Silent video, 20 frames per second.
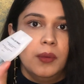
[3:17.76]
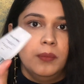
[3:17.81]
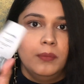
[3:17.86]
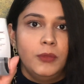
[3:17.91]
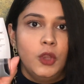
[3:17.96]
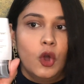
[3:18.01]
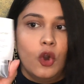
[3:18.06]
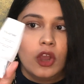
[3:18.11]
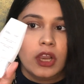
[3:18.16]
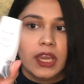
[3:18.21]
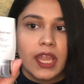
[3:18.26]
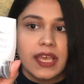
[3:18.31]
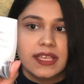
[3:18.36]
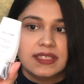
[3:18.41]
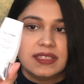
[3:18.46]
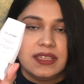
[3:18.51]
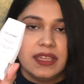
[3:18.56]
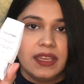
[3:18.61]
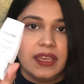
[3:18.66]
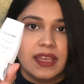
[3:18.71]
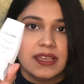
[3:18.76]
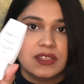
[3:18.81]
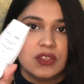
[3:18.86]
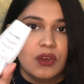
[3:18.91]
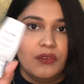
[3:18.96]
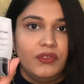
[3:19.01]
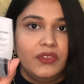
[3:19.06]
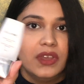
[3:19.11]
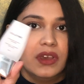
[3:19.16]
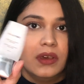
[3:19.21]
long lastingness
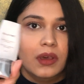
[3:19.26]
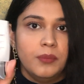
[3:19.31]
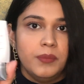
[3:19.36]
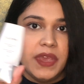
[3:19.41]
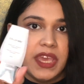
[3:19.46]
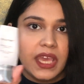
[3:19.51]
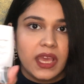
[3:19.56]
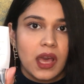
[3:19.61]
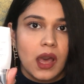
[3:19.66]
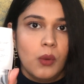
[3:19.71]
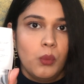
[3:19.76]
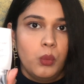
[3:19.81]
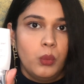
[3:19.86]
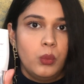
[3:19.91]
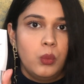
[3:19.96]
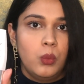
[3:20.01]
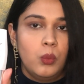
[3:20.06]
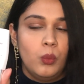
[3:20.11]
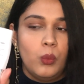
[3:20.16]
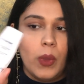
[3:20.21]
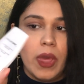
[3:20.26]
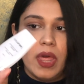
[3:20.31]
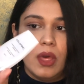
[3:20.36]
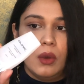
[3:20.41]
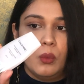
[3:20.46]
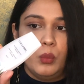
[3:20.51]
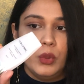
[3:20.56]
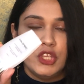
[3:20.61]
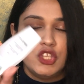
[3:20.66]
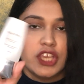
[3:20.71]
of the makeup
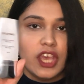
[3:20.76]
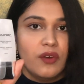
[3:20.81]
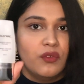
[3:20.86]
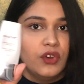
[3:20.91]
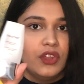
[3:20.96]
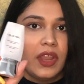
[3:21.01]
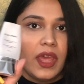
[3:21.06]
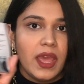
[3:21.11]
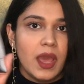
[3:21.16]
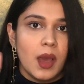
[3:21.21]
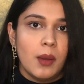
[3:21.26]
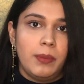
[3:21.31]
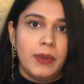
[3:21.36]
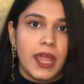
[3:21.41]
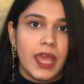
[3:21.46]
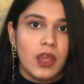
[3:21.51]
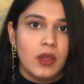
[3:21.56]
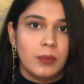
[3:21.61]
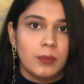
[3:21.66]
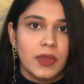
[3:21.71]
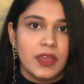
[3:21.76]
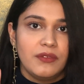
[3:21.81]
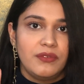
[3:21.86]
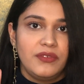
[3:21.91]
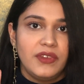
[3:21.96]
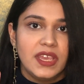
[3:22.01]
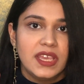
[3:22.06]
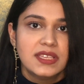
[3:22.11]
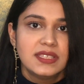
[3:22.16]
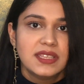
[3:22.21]
where whichever I apply on my
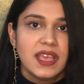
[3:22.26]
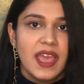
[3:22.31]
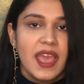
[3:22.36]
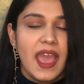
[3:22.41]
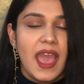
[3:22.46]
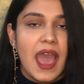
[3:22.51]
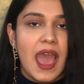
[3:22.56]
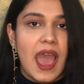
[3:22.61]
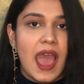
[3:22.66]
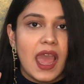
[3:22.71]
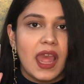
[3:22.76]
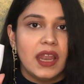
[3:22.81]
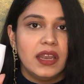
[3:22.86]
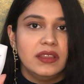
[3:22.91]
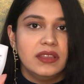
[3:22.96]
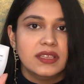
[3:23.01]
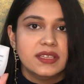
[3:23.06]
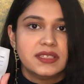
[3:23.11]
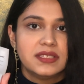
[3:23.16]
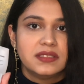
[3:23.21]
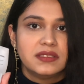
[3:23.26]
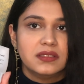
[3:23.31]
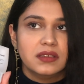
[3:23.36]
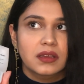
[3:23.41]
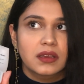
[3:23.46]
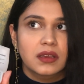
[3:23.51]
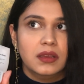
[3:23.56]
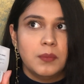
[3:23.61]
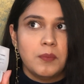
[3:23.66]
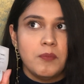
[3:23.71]
face. And this
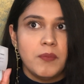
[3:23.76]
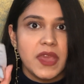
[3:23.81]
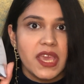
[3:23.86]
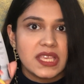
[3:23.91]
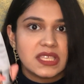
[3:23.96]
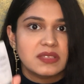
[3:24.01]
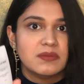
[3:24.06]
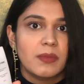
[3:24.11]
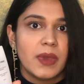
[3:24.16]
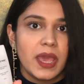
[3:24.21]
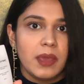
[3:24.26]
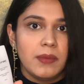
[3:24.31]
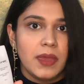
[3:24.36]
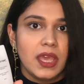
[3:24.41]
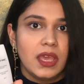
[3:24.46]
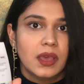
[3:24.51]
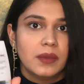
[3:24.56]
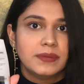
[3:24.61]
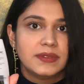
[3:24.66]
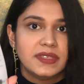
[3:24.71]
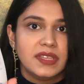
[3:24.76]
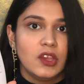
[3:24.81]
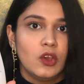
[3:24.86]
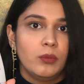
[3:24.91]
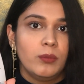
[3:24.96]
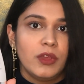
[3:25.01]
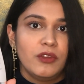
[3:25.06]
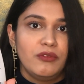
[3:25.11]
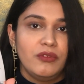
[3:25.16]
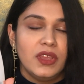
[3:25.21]
makes my makeup stay
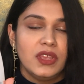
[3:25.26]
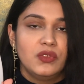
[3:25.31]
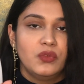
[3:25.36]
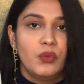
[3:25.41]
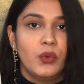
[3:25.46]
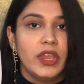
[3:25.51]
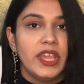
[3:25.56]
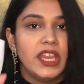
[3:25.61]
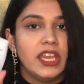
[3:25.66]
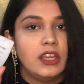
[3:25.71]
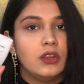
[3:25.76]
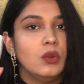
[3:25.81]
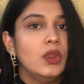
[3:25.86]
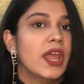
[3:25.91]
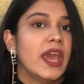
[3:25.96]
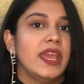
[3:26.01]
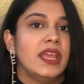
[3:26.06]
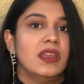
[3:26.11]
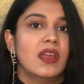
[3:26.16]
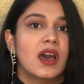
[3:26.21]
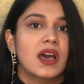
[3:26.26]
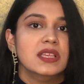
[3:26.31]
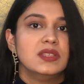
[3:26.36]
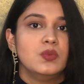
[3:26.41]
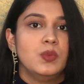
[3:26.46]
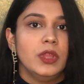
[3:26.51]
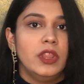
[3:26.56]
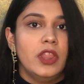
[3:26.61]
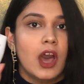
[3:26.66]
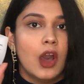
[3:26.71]
on my face for 8 to 9 hours
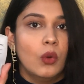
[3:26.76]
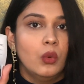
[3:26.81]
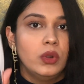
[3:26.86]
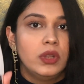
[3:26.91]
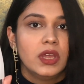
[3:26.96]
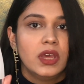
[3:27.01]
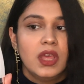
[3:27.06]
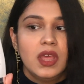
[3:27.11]
without